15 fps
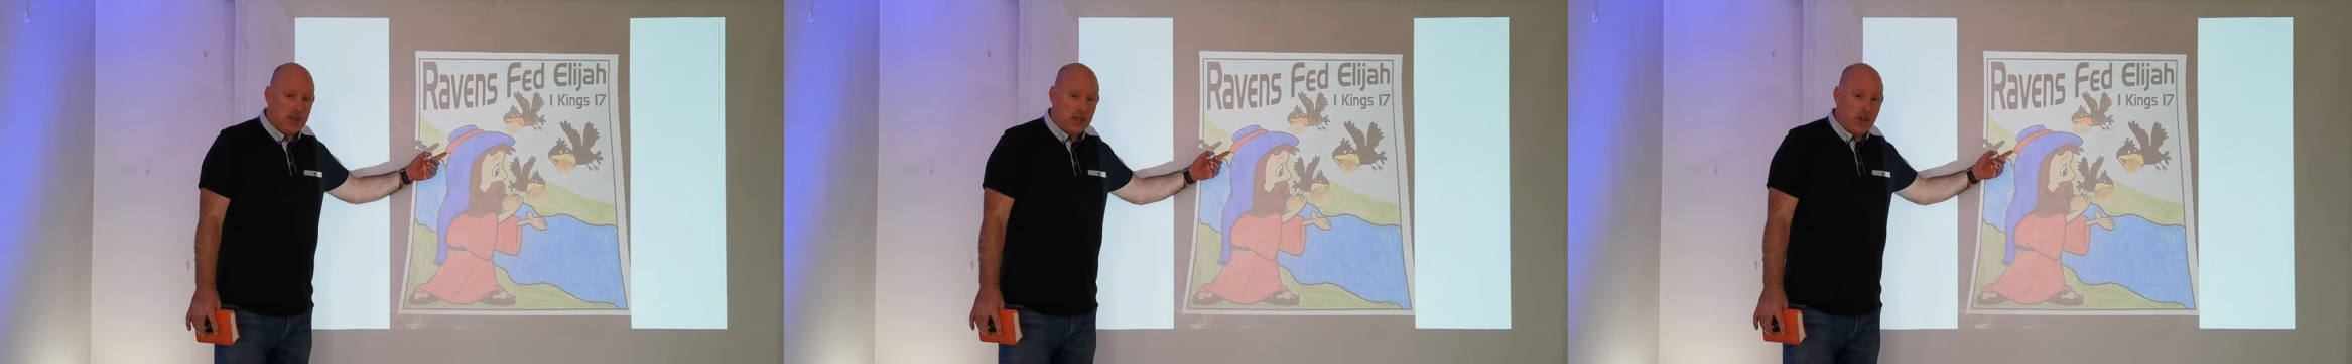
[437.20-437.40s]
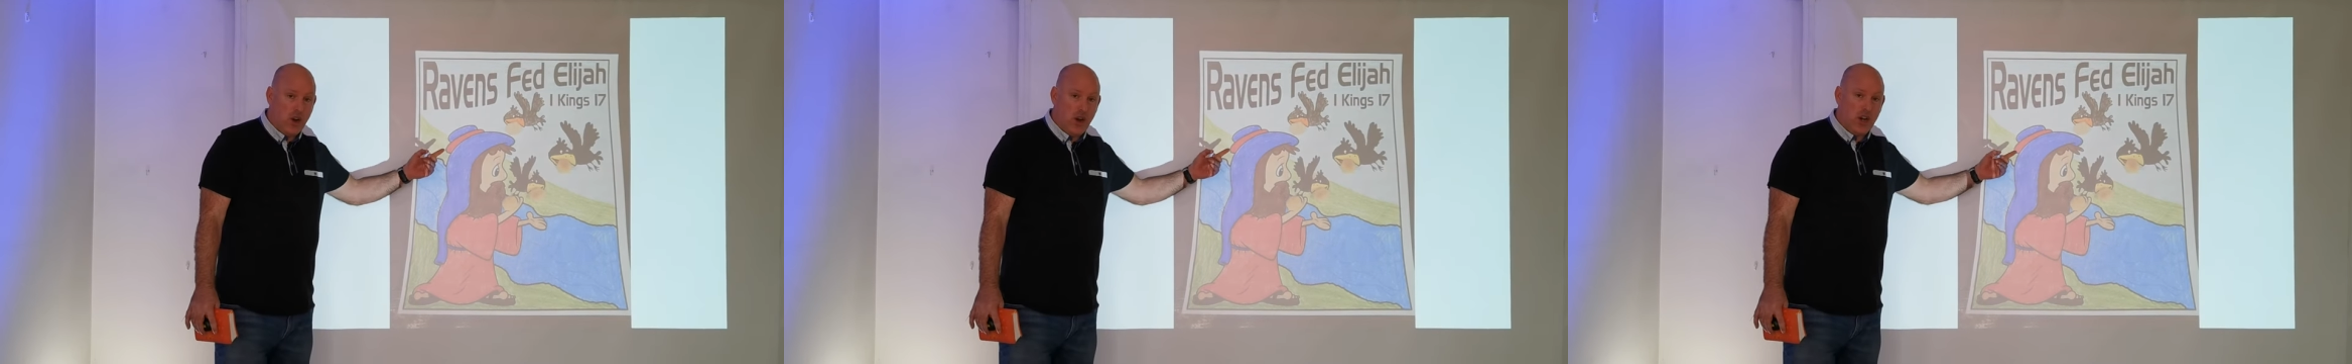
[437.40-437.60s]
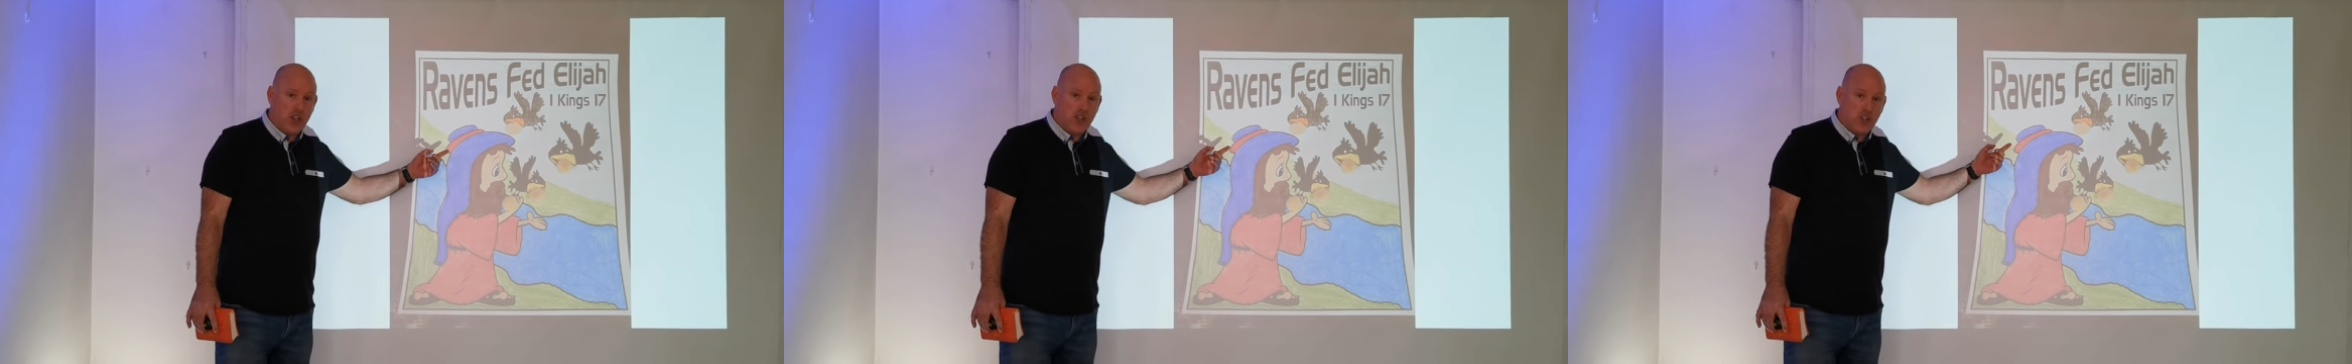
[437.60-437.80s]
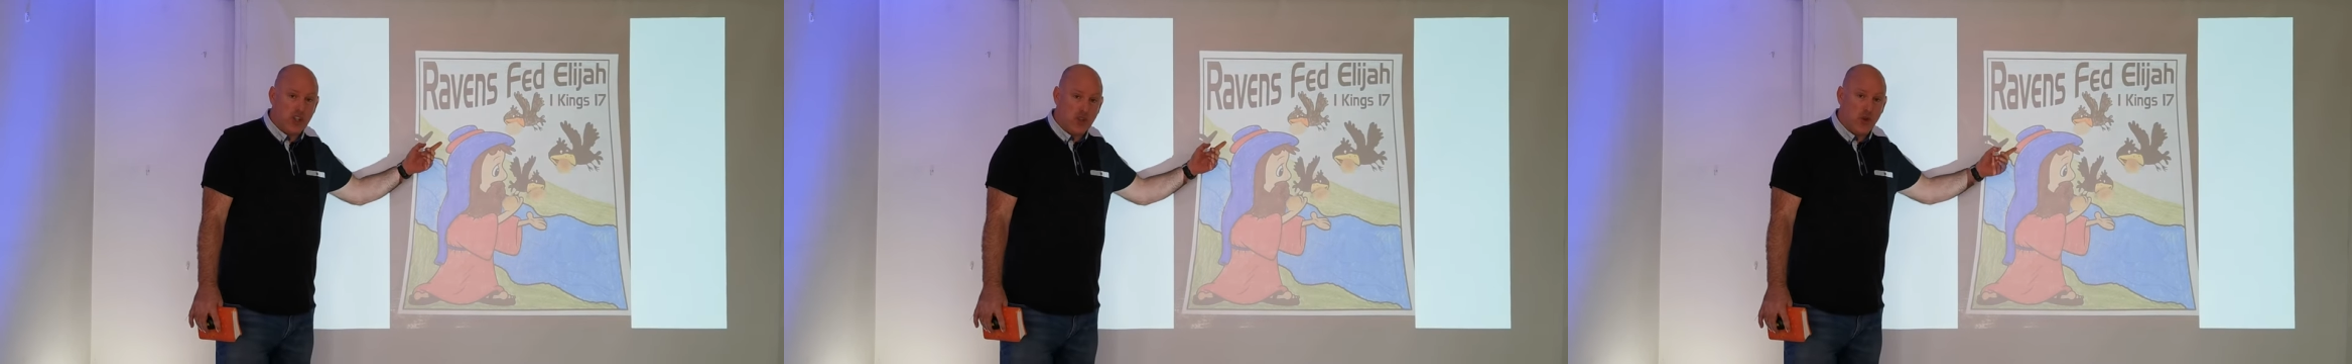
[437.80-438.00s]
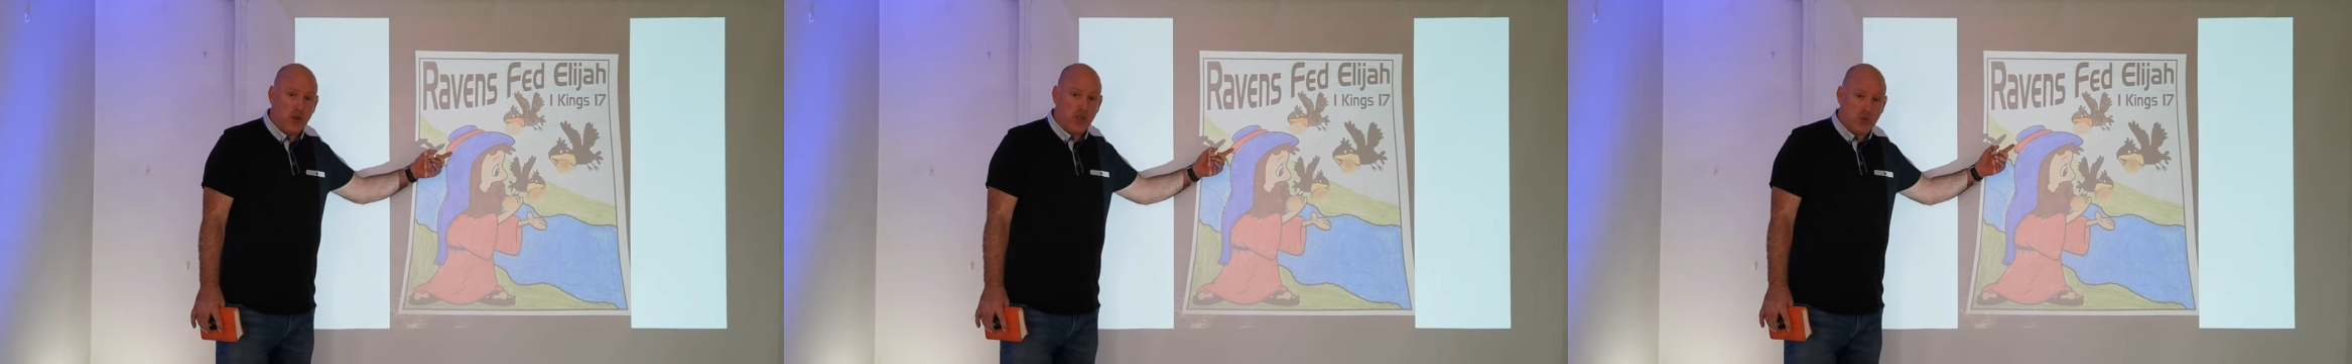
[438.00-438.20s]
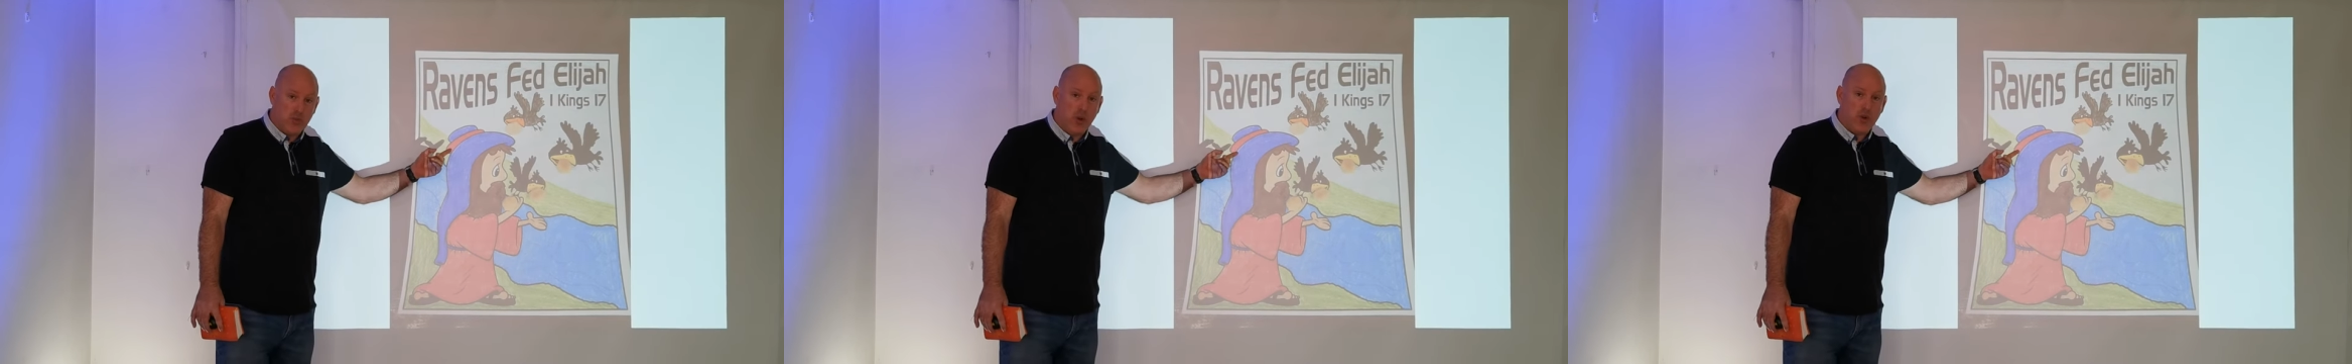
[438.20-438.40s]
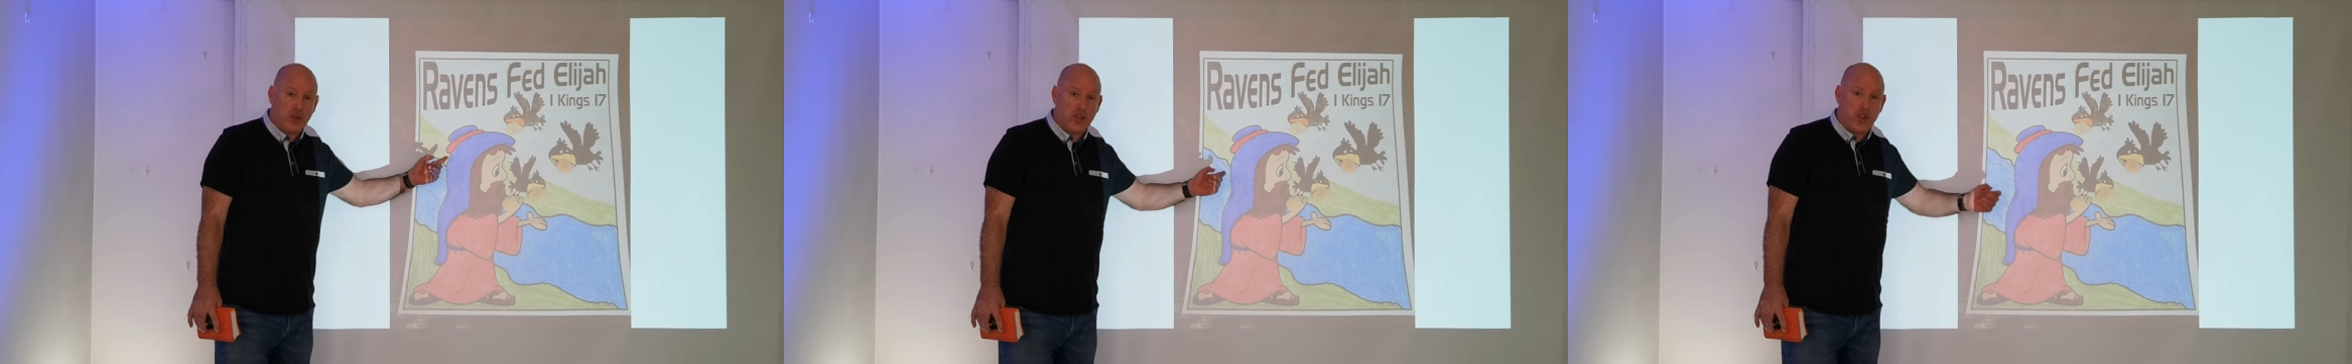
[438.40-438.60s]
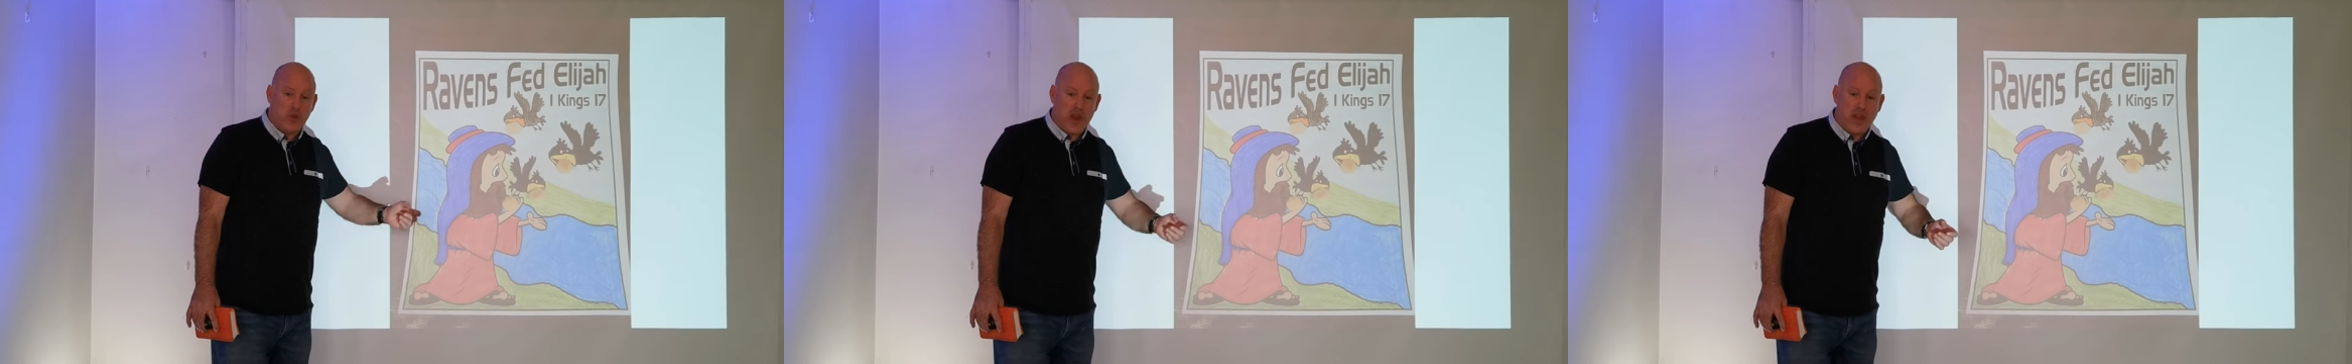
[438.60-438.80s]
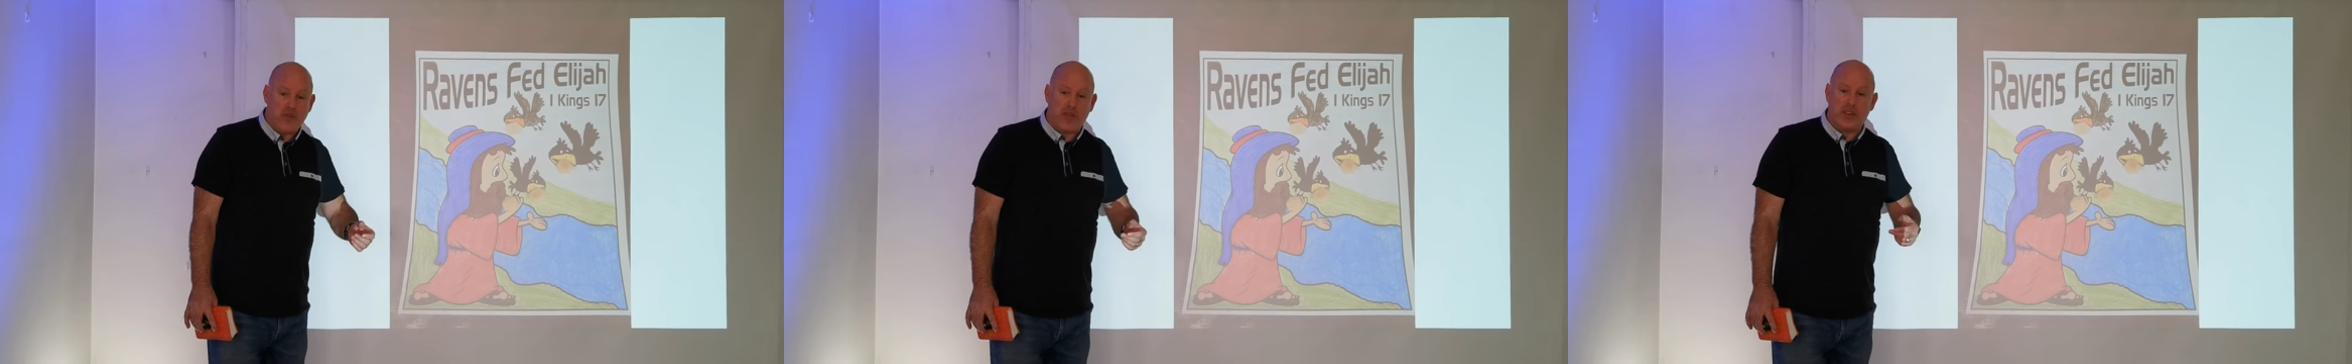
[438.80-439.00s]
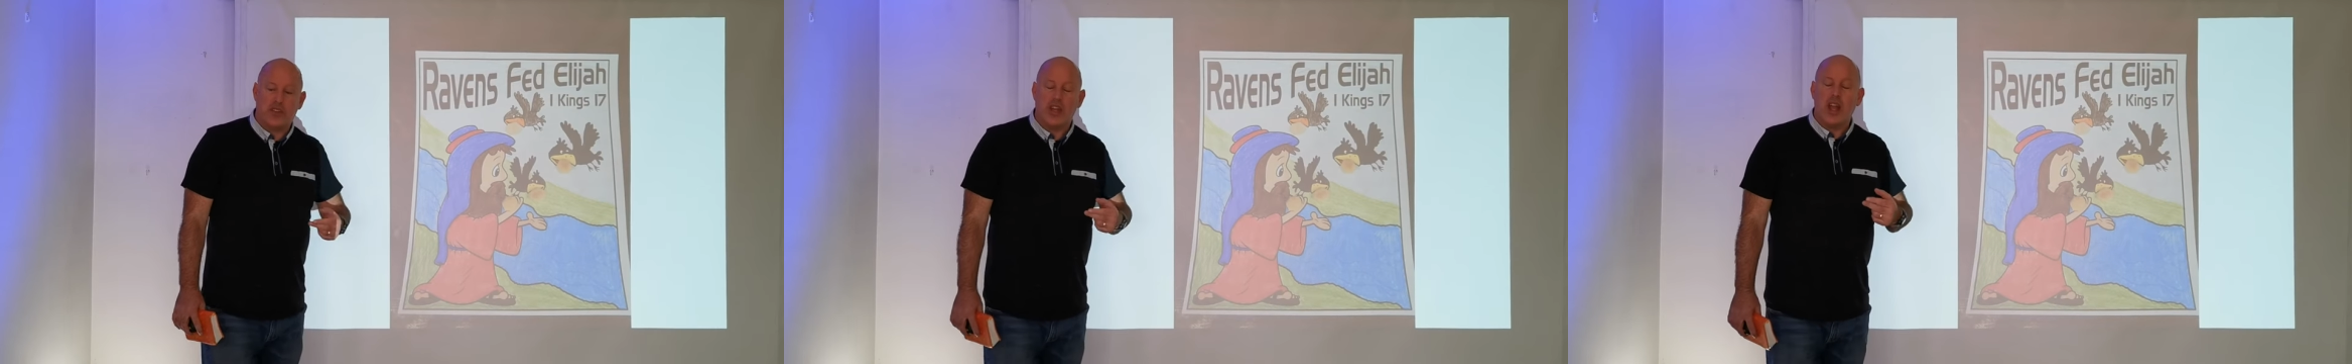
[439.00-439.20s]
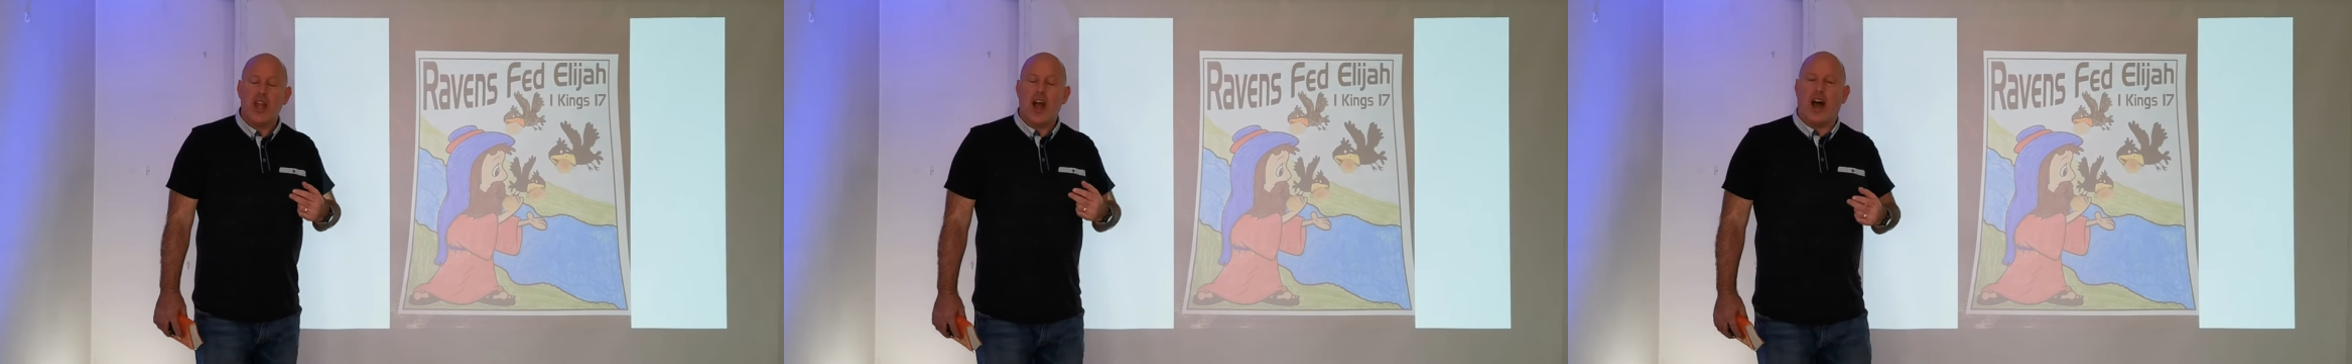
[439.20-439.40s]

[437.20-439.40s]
God spoke to the ravens